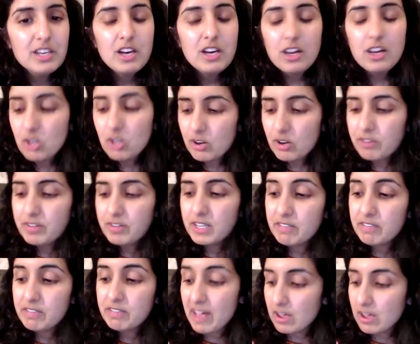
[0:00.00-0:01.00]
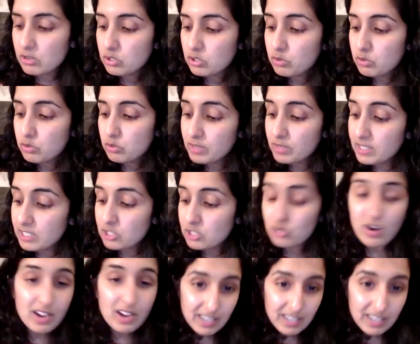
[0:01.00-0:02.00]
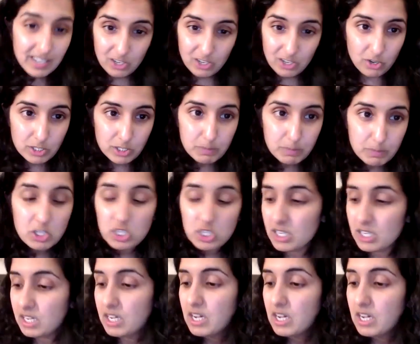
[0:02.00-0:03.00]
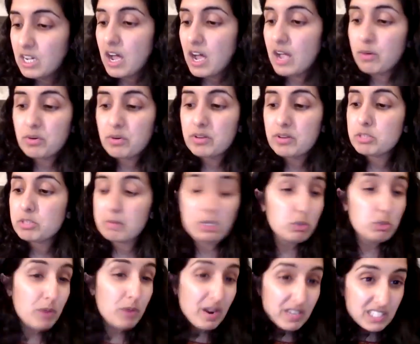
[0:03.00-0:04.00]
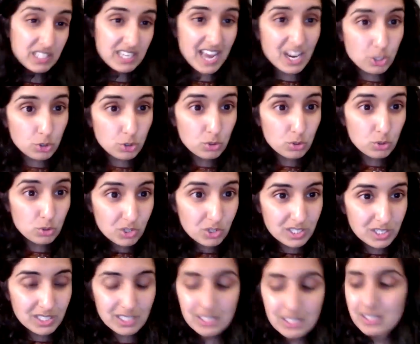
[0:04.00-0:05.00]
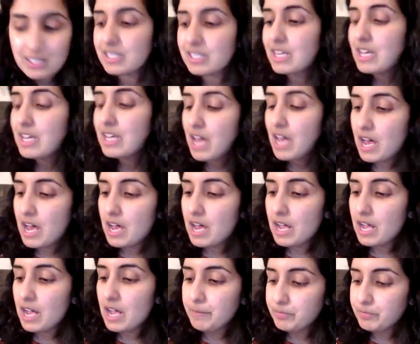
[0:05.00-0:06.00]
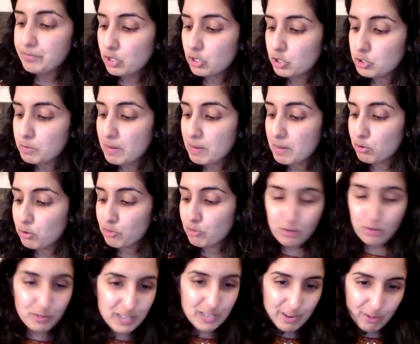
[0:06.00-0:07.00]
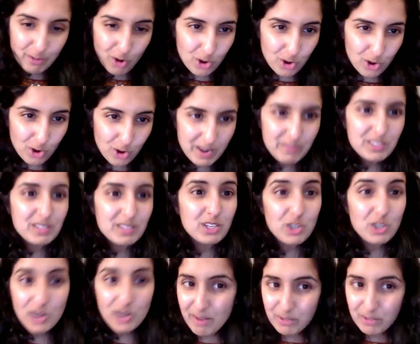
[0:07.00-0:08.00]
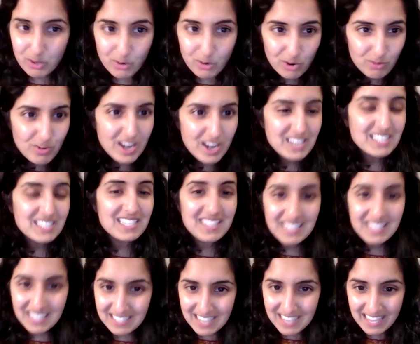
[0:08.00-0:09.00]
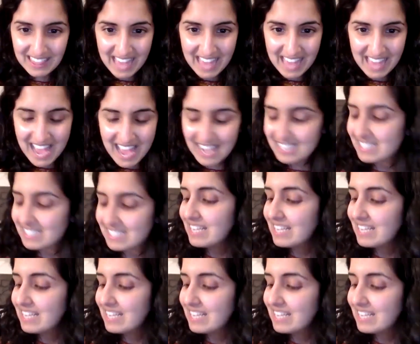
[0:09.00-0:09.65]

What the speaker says: a lot of early founders who are really struggling, you know, especially I wanted to speak to our international students, you know, to people who've moved out of home and have to, you know, cover their own rent and things like that.